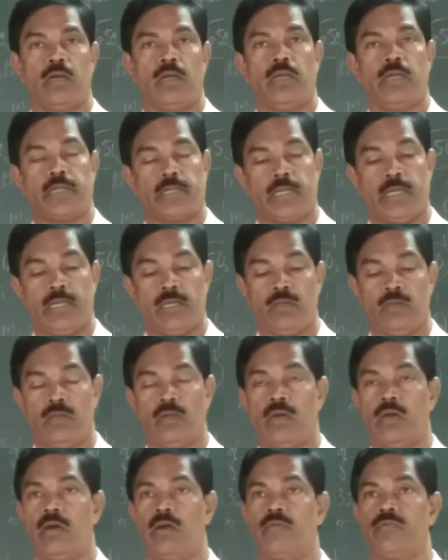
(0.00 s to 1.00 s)
again
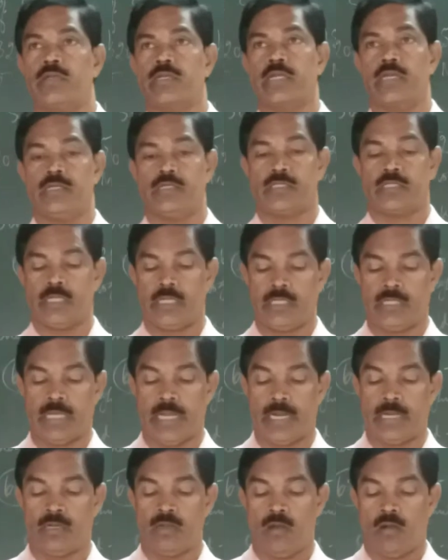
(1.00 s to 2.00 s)
we can say
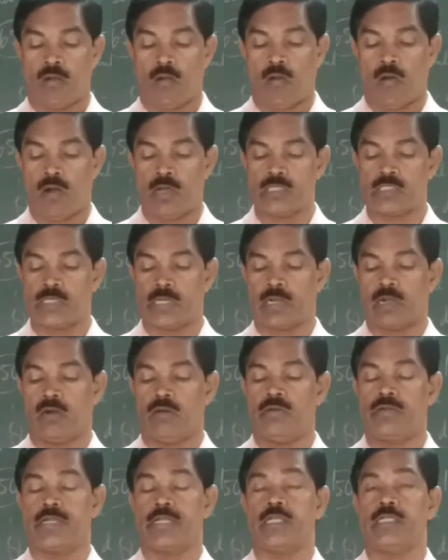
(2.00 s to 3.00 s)
that cost
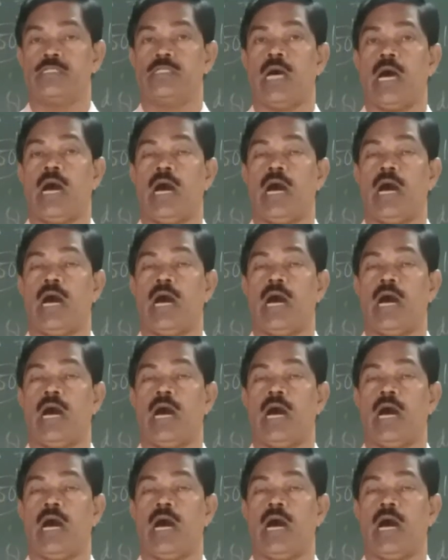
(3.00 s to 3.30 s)
accounting is the